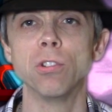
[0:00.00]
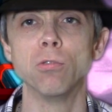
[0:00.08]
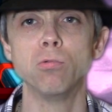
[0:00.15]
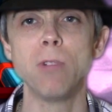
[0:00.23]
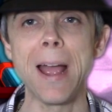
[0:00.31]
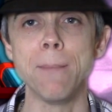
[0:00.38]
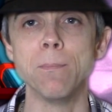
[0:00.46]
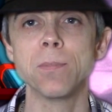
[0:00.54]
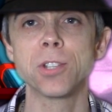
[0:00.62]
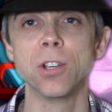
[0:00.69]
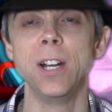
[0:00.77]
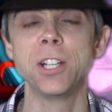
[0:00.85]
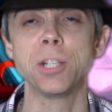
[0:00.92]
The
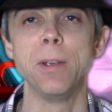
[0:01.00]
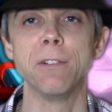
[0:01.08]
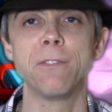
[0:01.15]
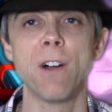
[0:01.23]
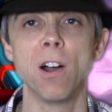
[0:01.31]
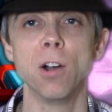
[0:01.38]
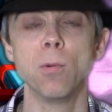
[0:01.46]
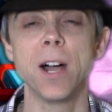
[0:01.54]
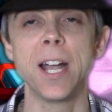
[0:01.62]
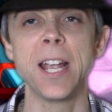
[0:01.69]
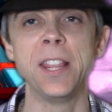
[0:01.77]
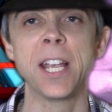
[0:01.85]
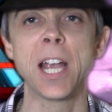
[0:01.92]
ramps are a little bit far
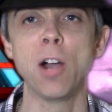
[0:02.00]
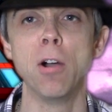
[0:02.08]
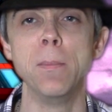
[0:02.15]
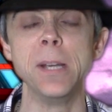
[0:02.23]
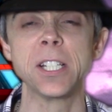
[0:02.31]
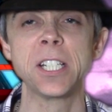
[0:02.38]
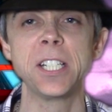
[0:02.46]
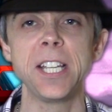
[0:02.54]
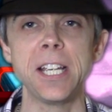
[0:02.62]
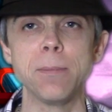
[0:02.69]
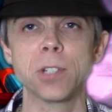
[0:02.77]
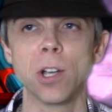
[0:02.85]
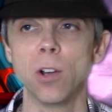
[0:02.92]
away and they go up a bit
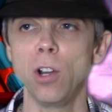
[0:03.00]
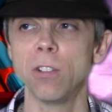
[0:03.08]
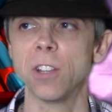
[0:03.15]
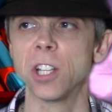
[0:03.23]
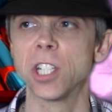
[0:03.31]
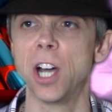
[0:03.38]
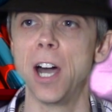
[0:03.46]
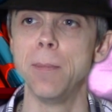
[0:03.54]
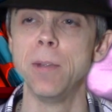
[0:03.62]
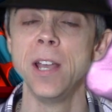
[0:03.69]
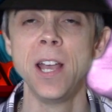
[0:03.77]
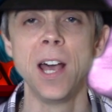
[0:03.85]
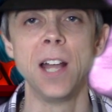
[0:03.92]
steep, so a lot of the time,